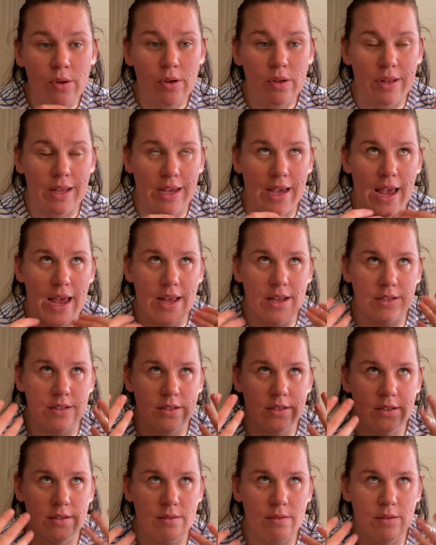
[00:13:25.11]
like
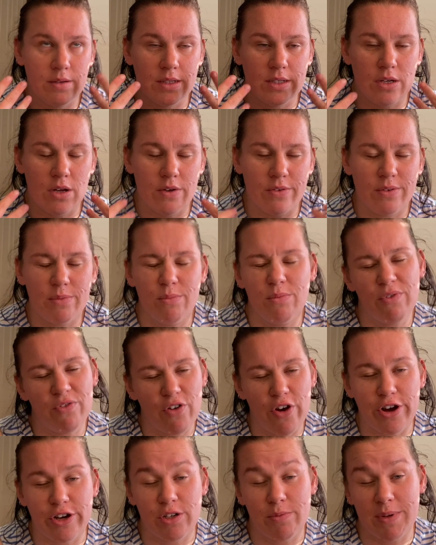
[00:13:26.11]
as ourselves, I'm
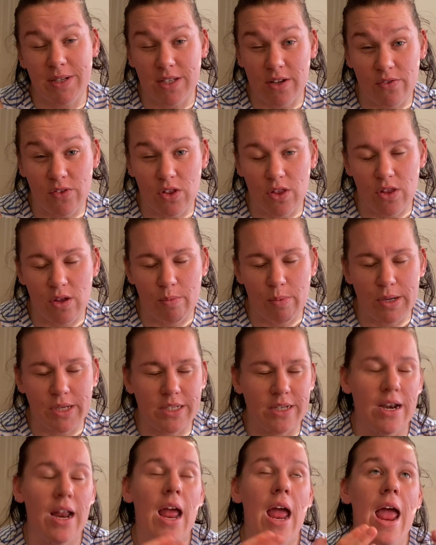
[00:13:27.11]
referring to myself in the third person,